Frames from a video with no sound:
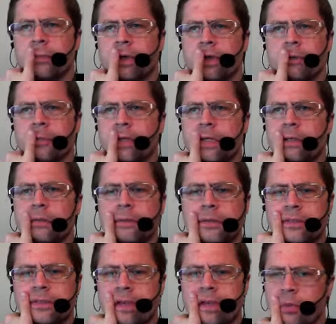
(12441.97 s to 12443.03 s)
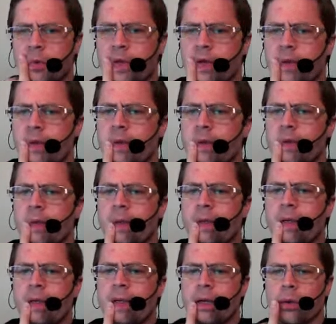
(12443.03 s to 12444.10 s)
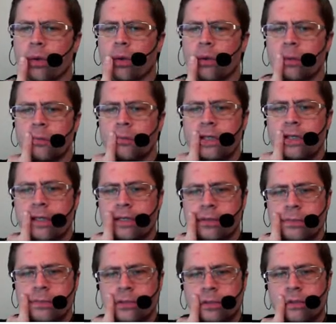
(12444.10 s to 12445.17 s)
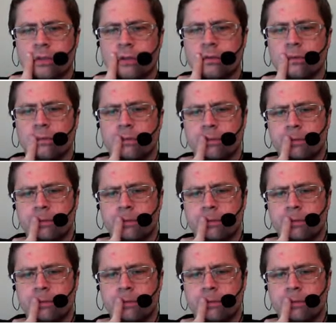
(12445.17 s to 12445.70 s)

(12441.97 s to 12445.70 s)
did bug me the same way that like Aero and B&Ms do.